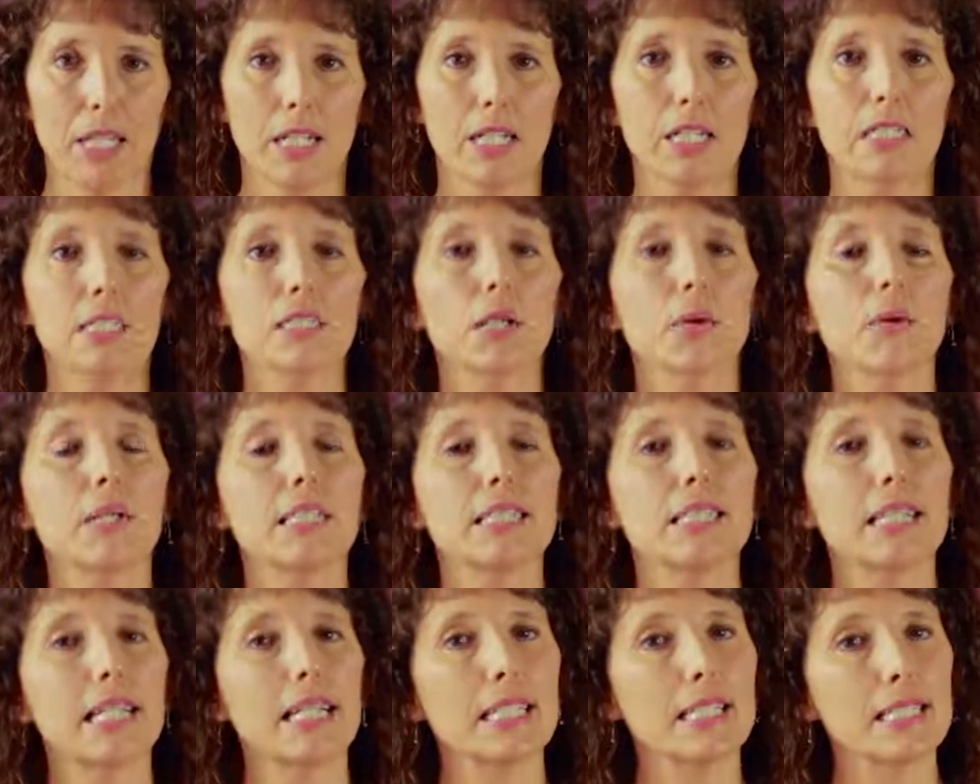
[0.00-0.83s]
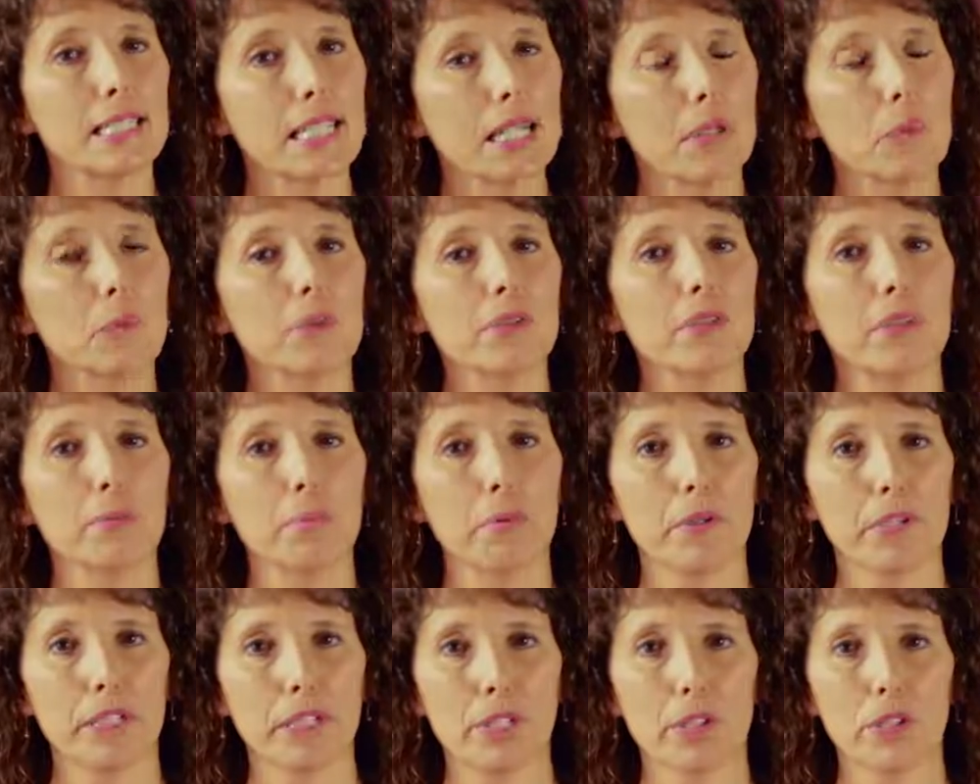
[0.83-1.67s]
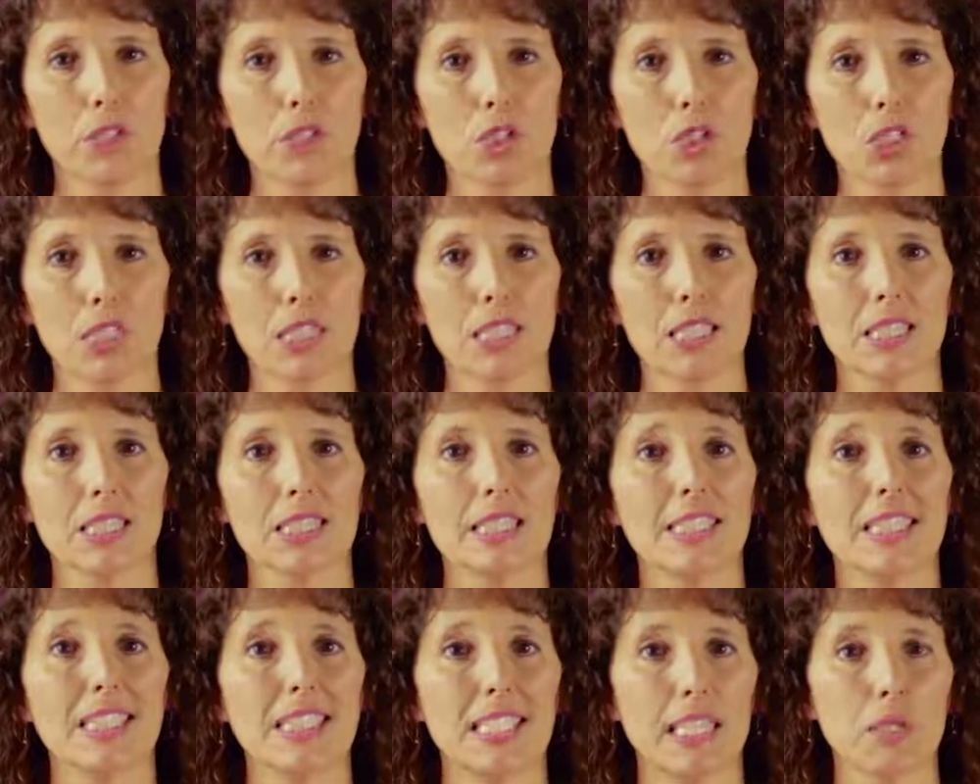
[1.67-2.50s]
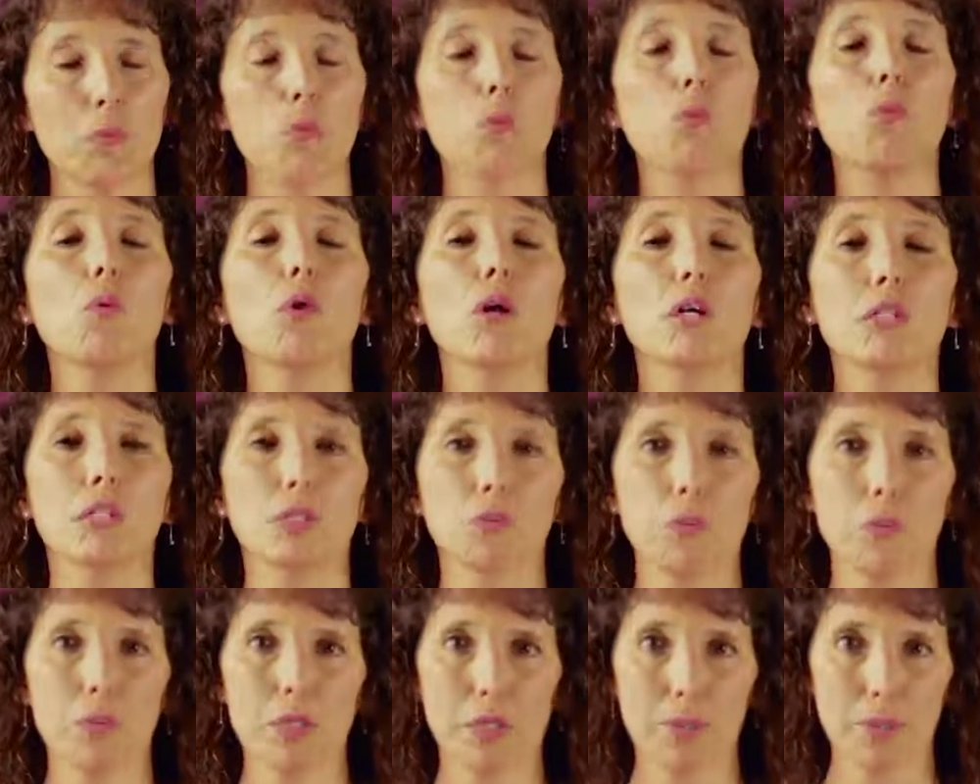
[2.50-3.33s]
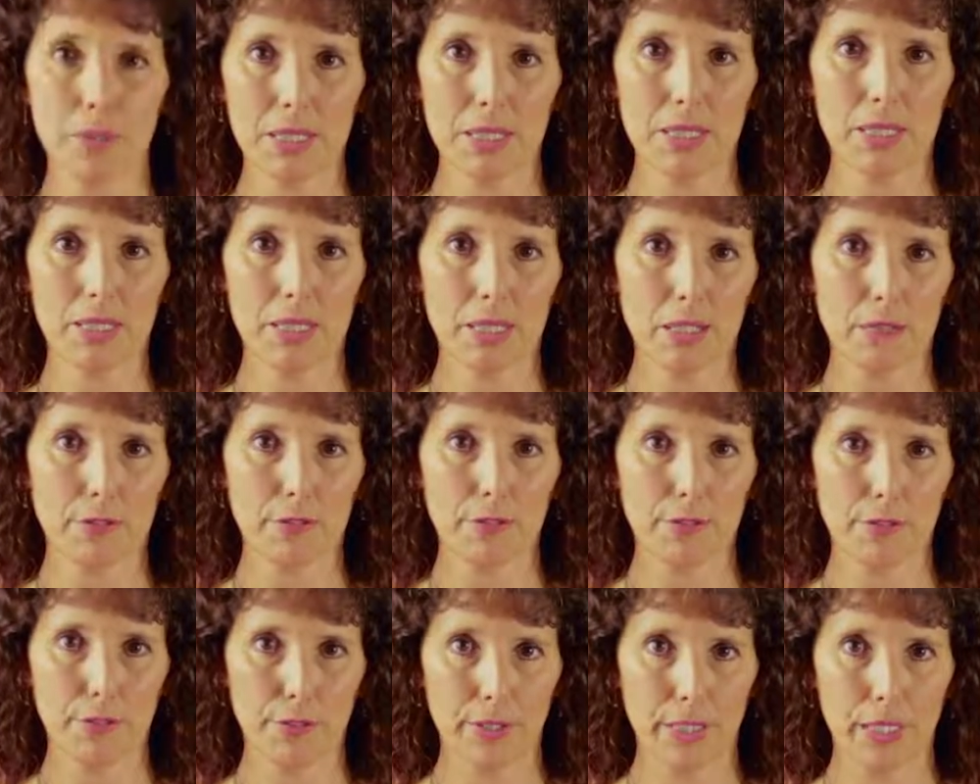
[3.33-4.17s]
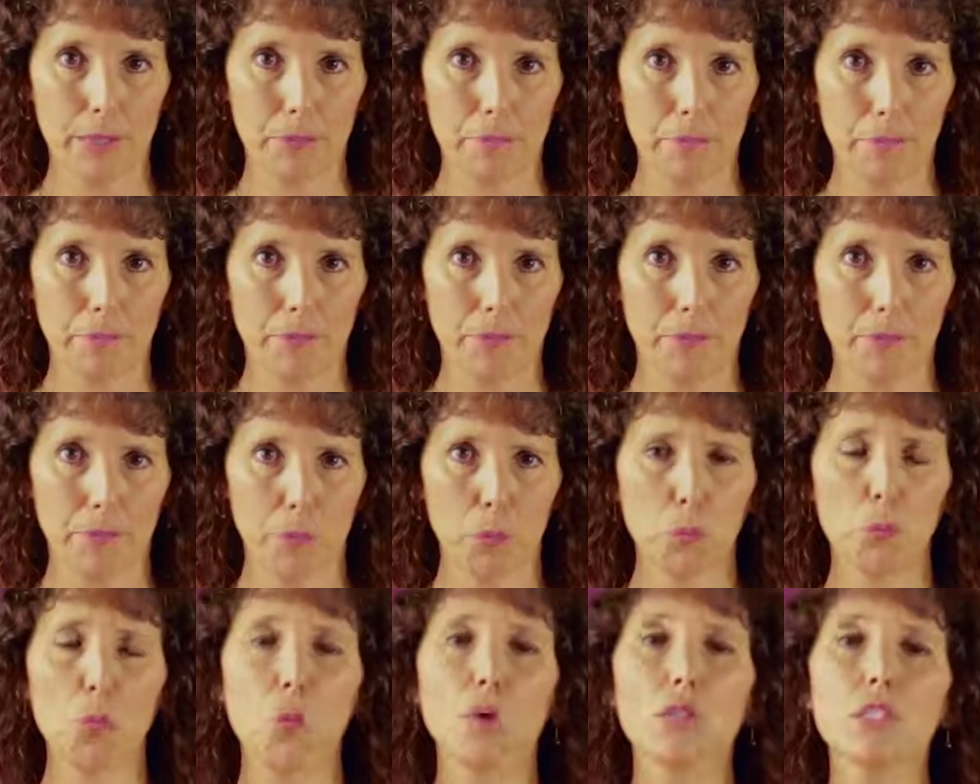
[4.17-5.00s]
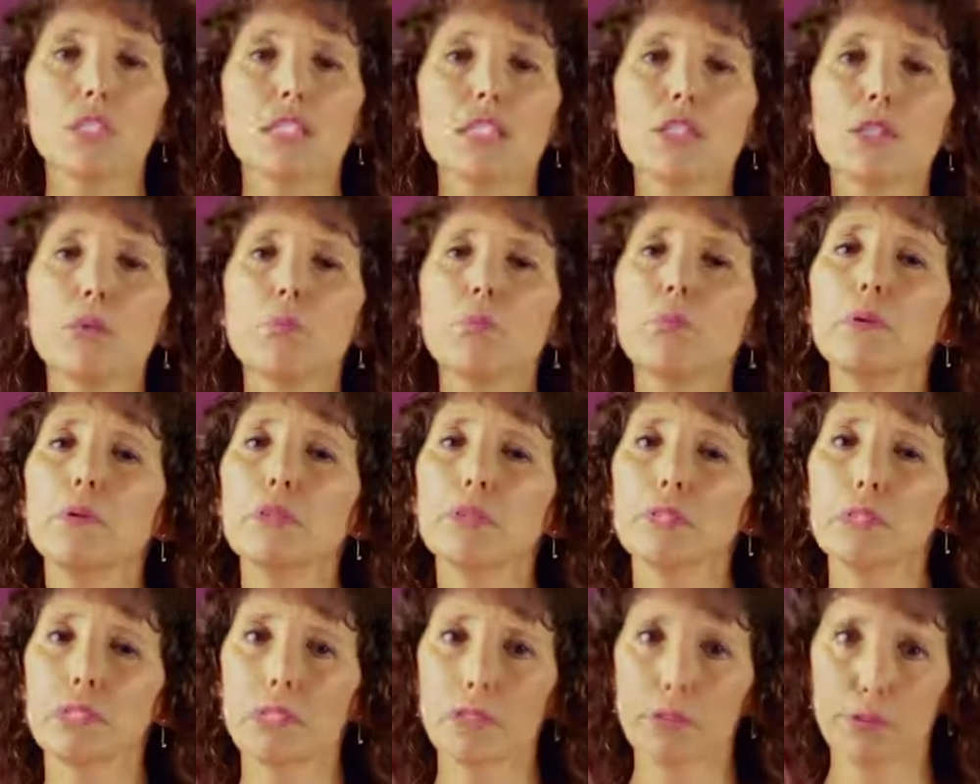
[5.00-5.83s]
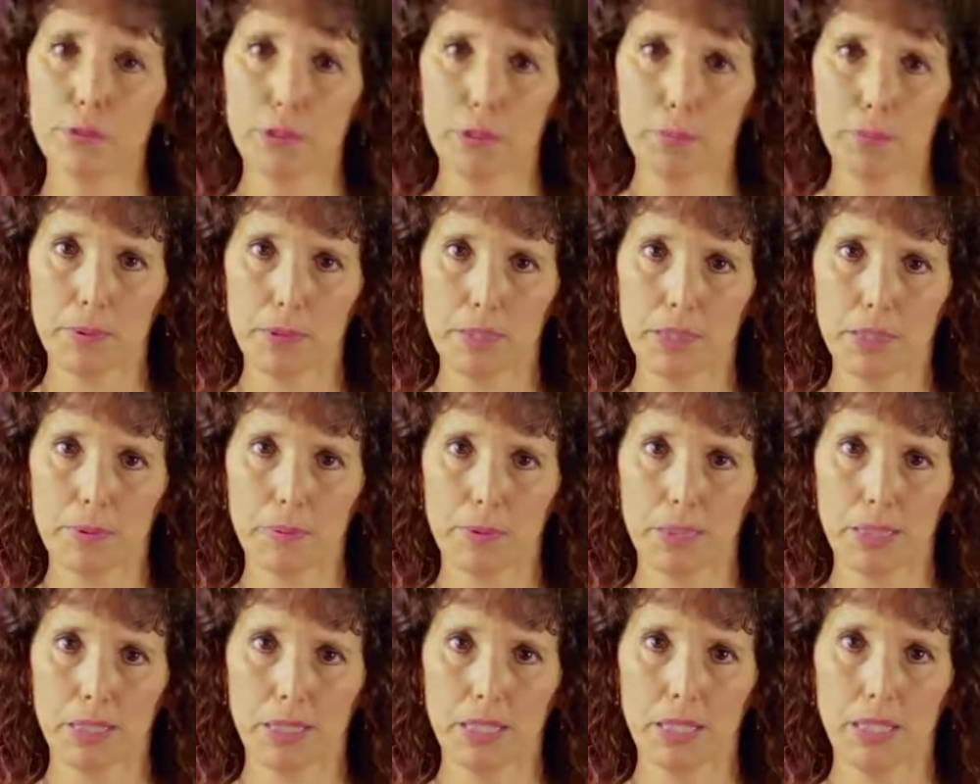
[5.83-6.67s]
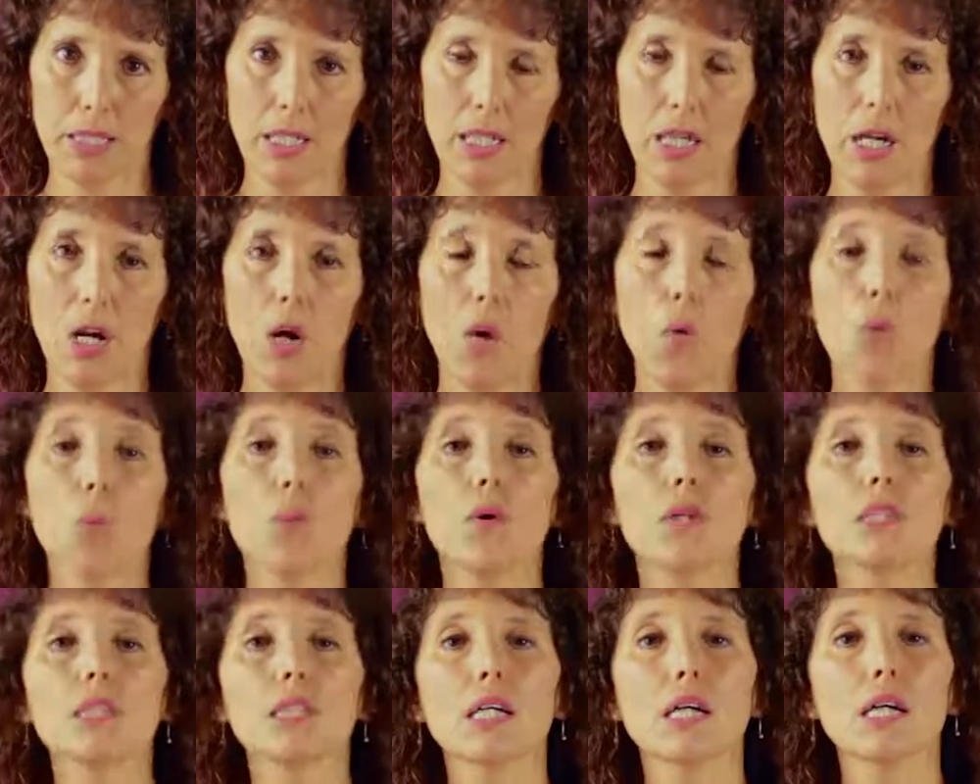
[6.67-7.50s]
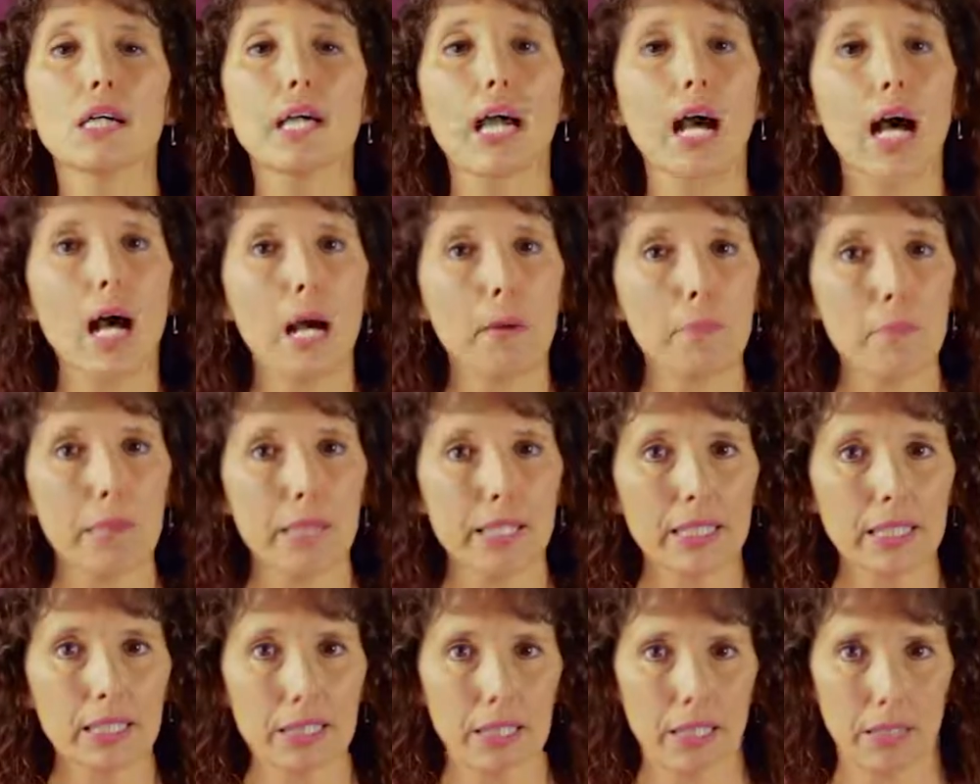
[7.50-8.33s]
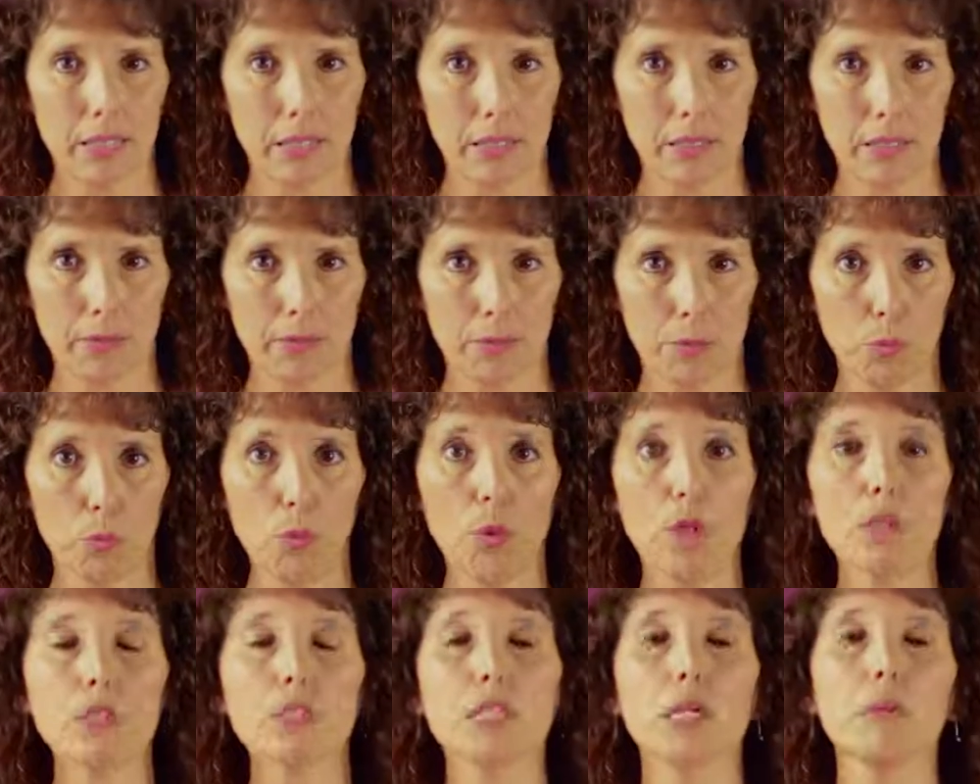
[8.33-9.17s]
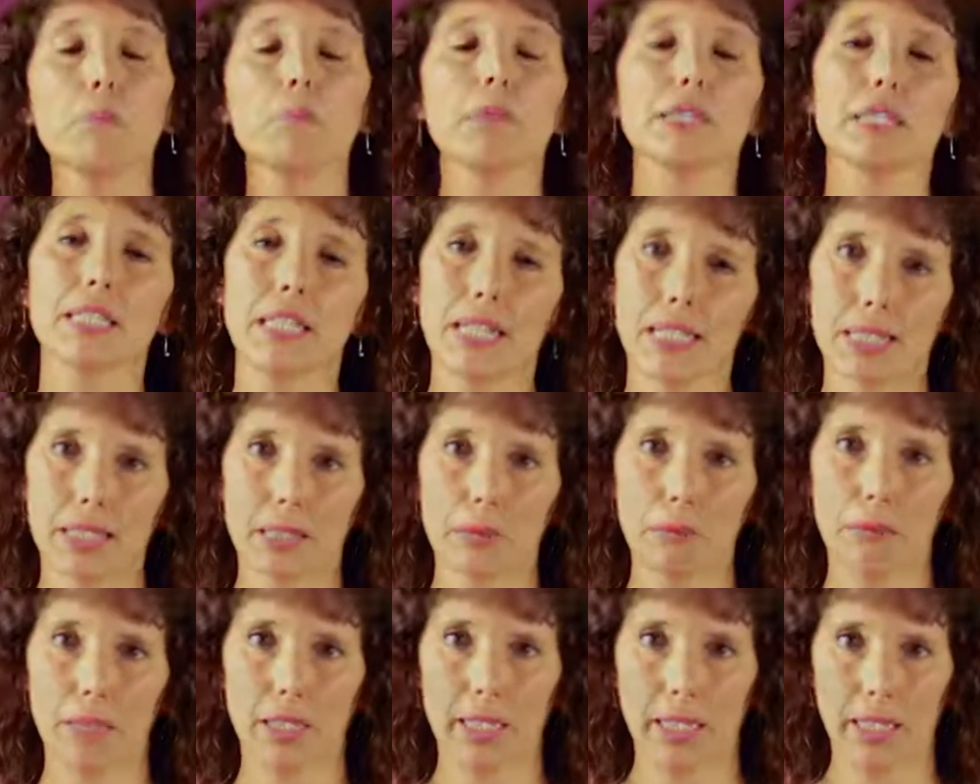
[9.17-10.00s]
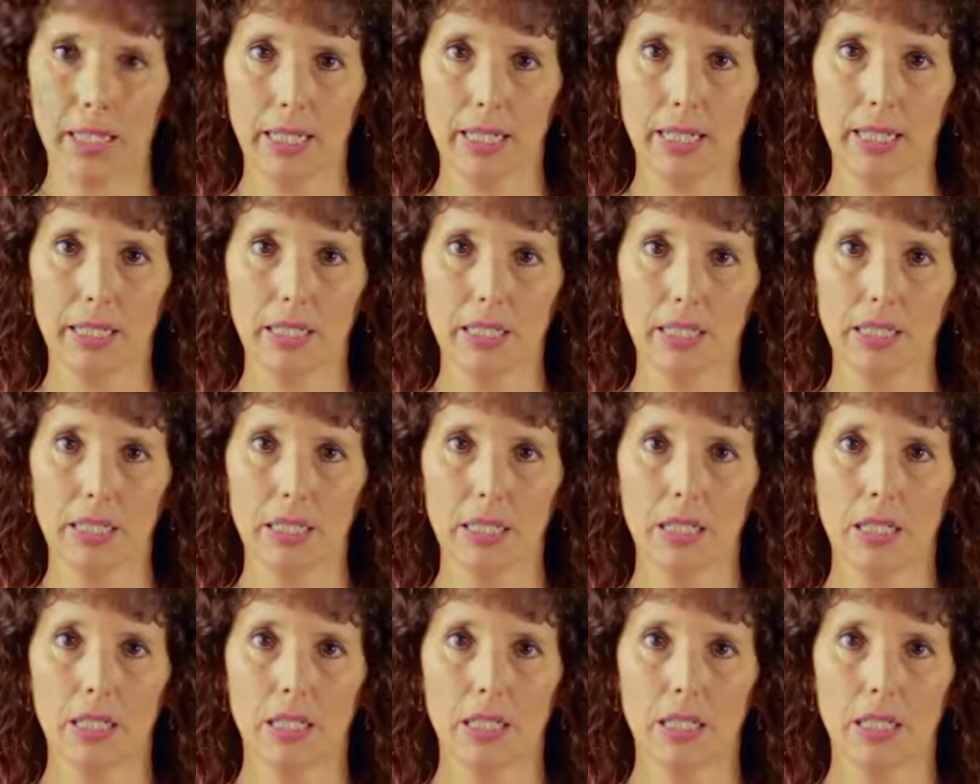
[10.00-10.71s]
So I sat down with the body consciousness and said, what was my desire for freedom? Was it the burdens of responsibility? Was I armoring to life? Was I protecting my heart?